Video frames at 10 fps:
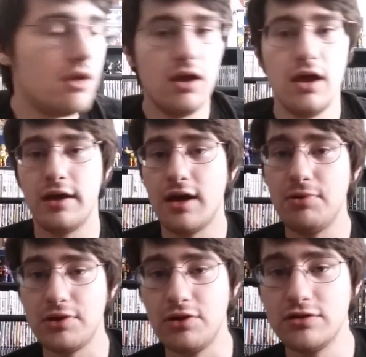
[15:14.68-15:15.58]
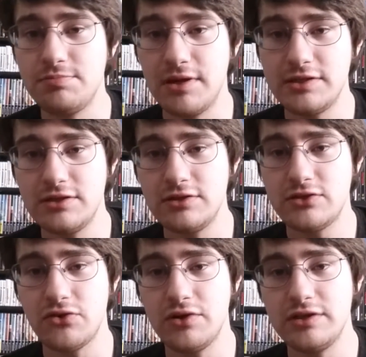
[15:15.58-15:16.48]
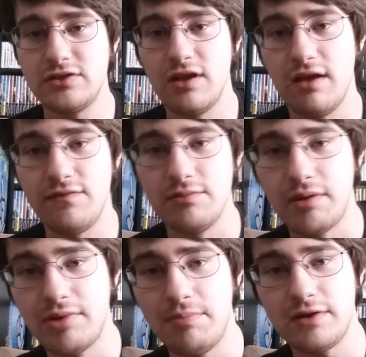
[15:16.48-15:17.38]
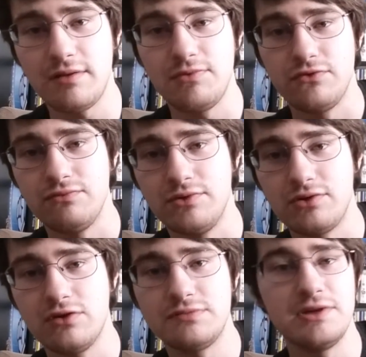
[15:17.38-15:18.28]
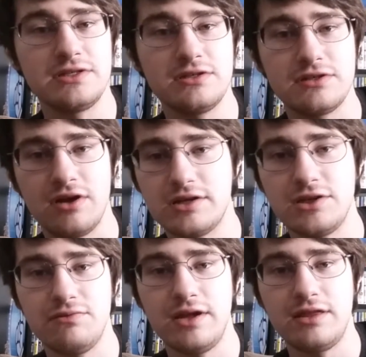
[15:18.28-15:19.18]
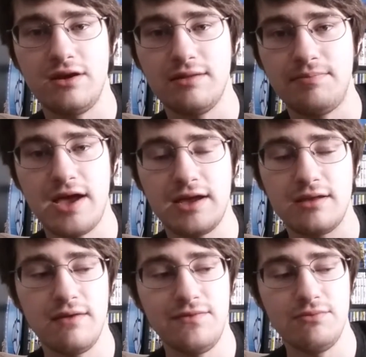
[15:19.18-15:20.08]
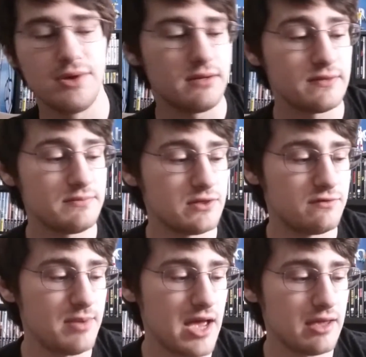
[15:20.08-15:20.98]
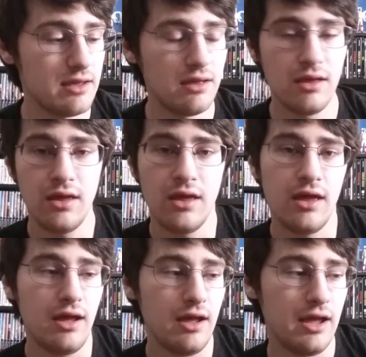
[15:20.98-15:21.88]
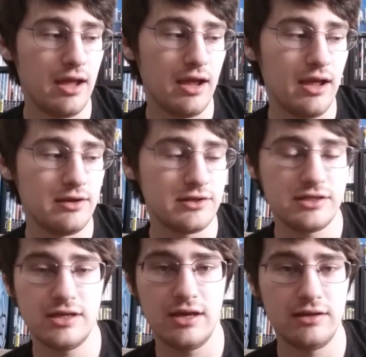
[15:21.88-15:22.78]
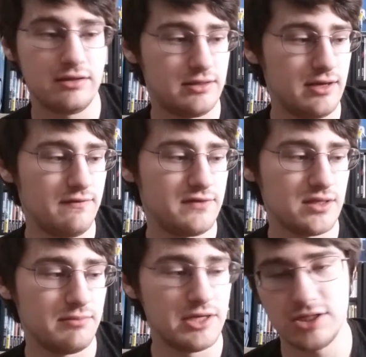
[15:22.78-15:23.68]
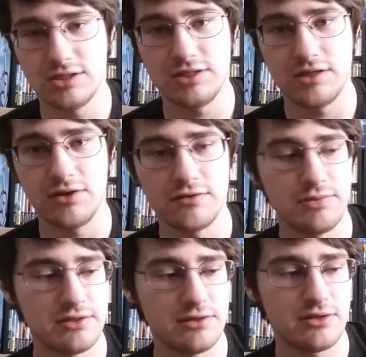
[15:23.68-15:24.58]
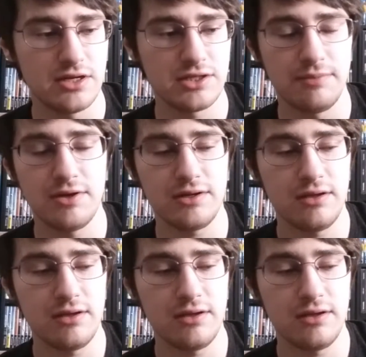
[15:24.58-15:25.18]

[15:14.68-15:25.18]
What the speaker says: A couple Ghostbusters toys. If you remember, I picked up those real Ghostbusters. They're actually right there in the back, a few pickups episodes back. And just to give some additions to the Ghostbusters collection,